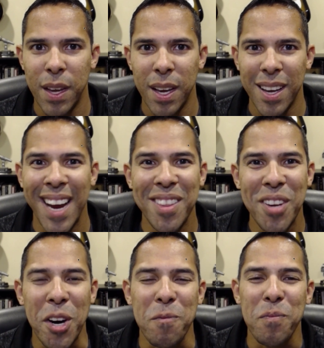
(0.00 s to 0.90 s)
Hey
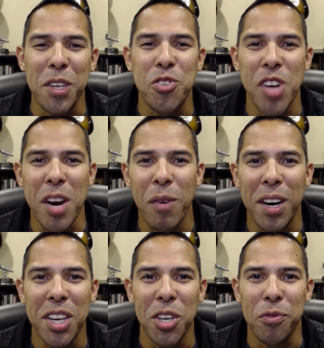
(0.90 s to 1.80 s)
there, it's J-Rod
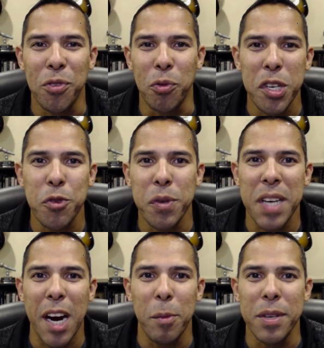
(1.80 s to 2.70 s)
here for Rich
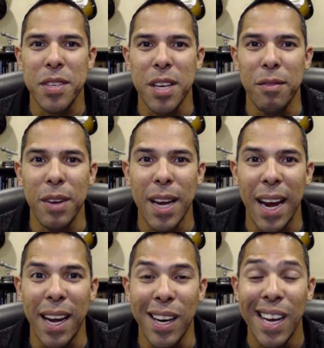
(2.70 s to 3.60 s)
Retirement TV,
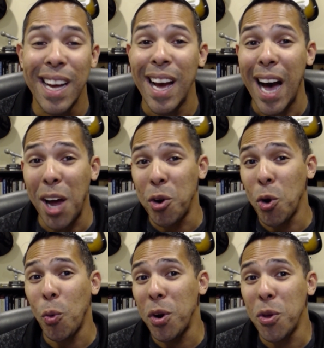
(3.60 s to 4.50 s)
and I don't know
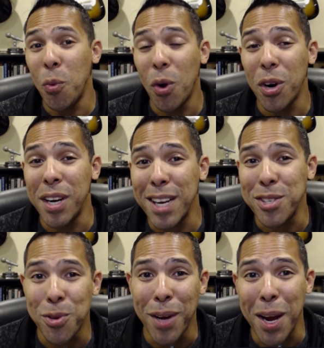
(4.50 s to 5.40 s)
where you were
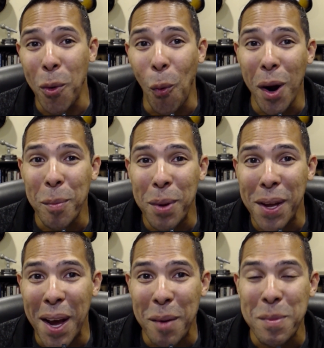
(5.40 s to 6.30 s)
yesterday at 1
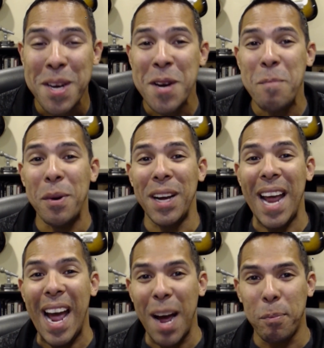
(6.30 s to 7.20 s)
p.m., but
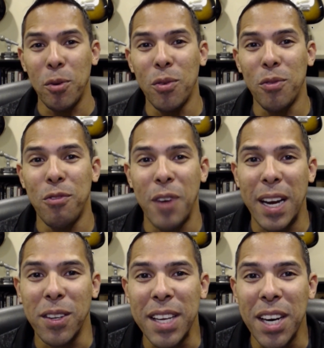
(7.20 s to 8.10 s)
Apple
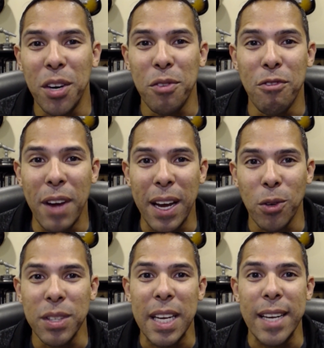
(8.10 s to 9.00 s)
finally
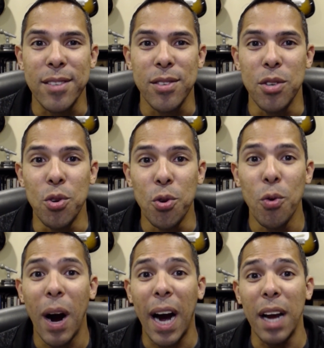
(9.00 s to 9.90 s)
unveiled its
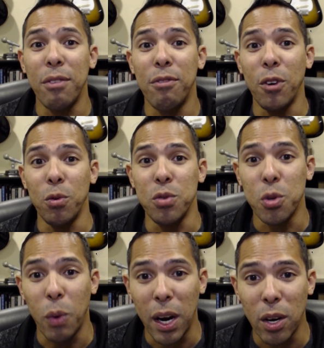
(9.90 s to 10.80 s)
new iPhone
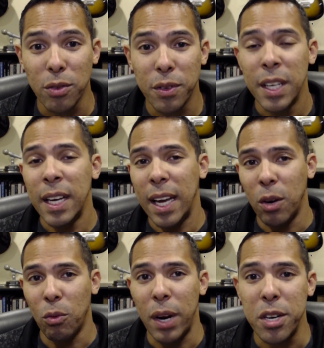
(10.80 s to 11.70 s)
12 and a
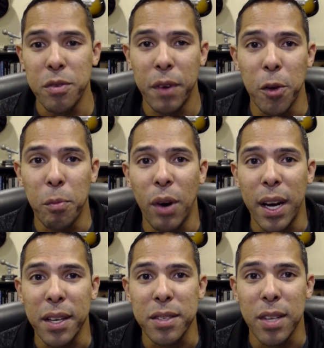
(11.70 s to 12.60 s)
range of other
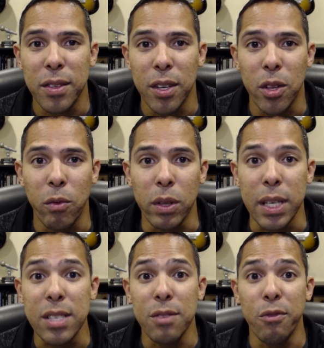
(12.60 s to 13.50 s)
products that they're
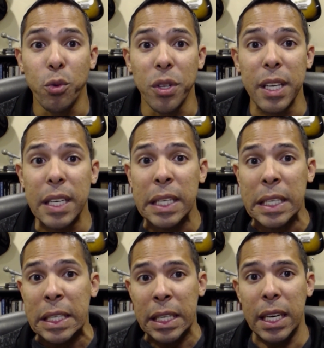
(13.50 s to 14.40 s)
releasing for the
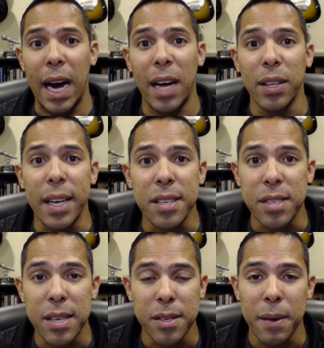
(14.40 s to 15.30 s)
holiday
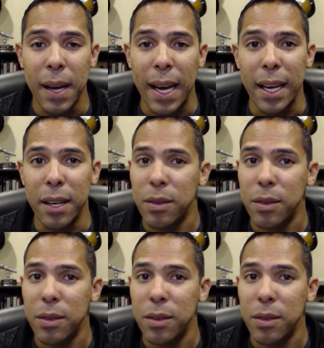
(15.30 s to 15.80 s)
season, and